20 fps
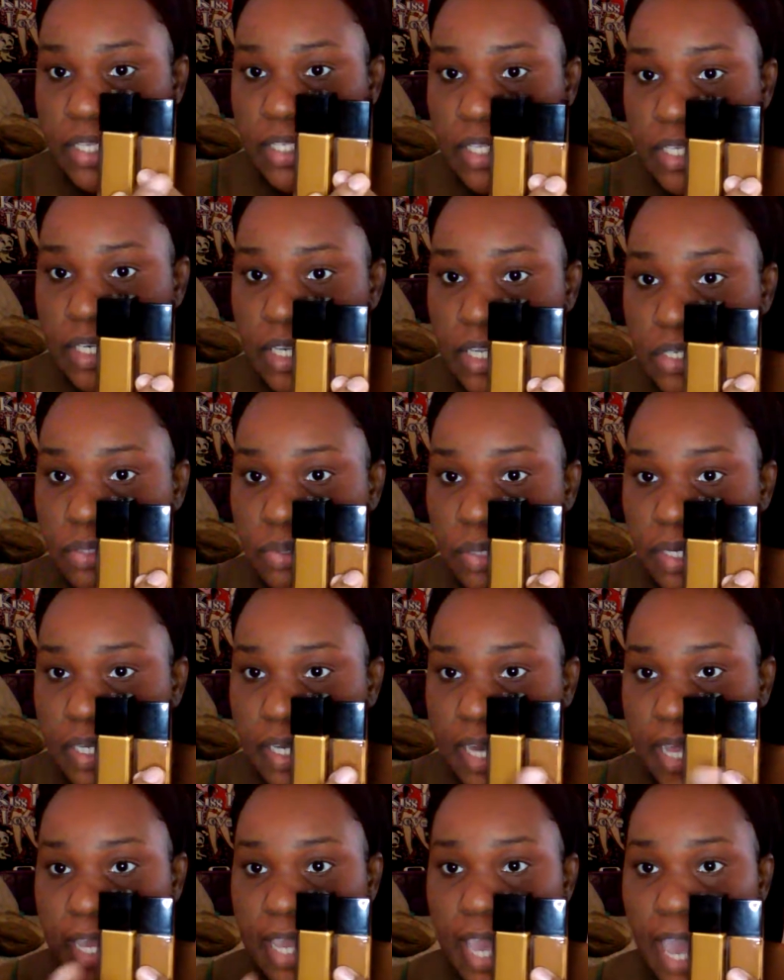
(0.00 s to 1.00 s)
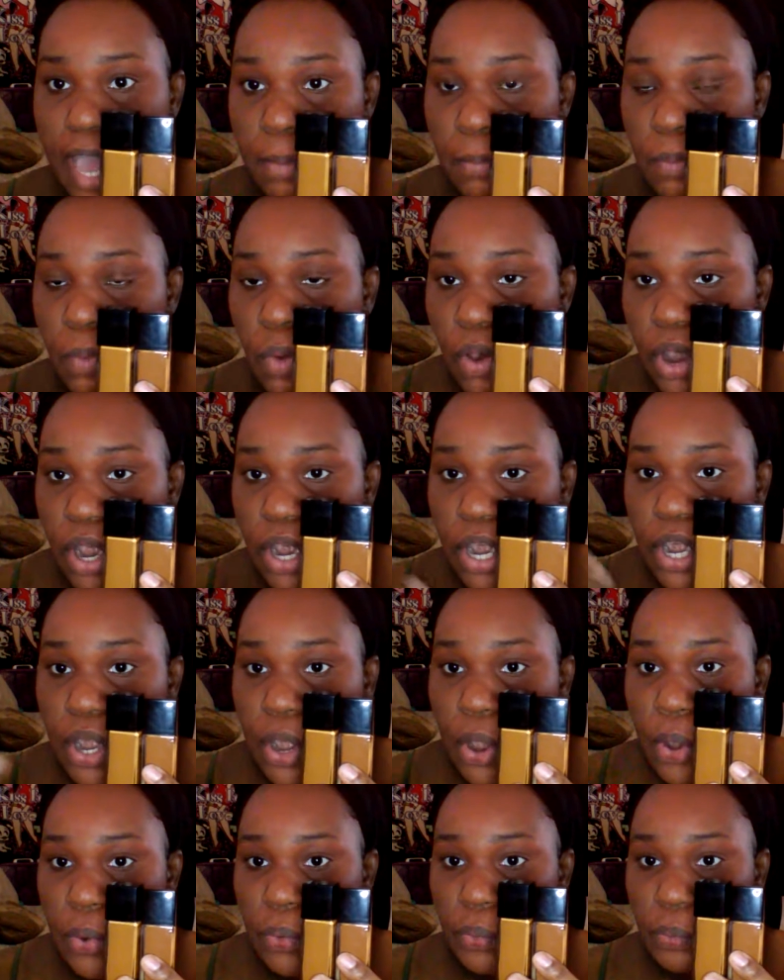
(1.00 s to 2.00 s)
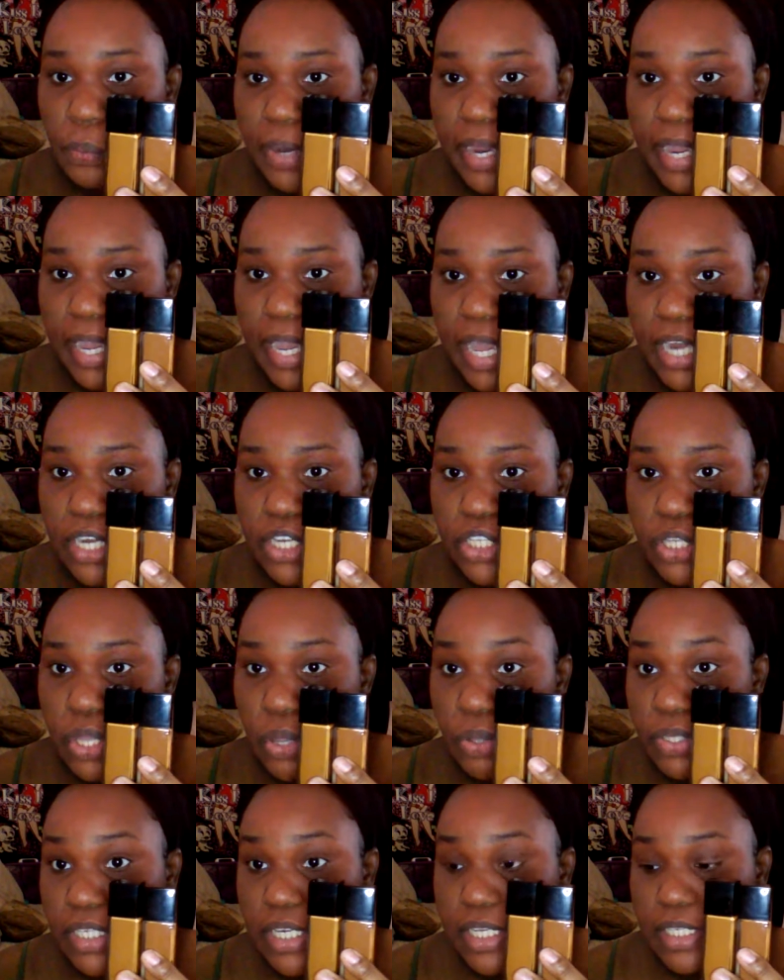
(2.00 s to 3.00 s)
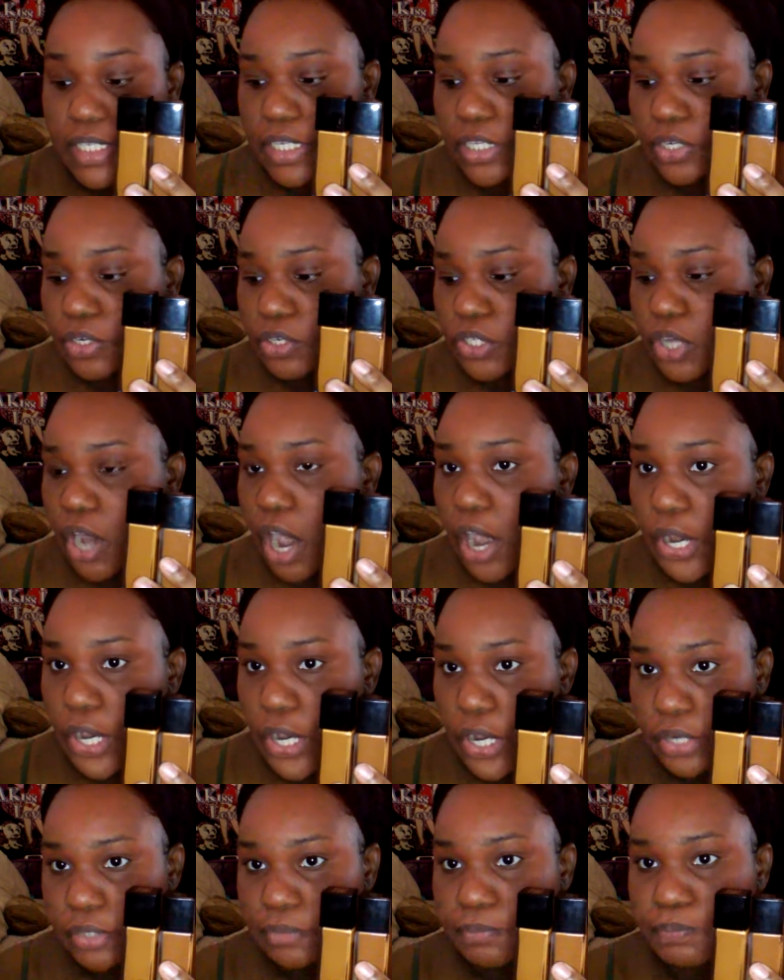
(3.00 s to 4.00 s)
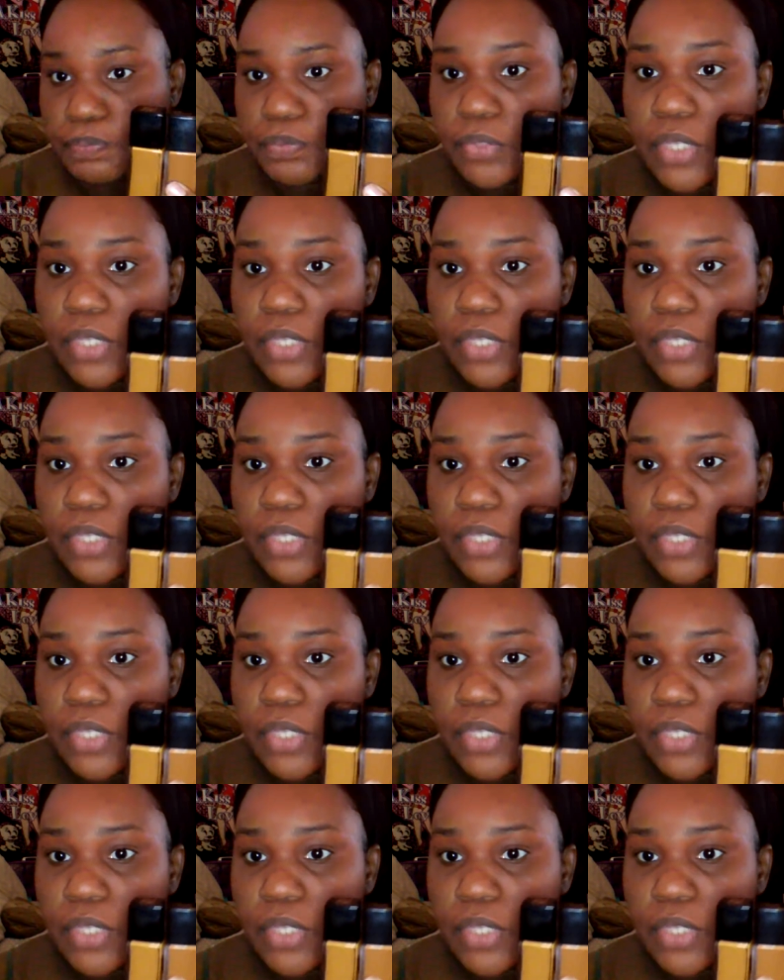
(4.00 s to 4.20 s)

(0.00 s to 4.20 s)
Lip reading: See, this one looked like it had more red undertones and this is a little darker.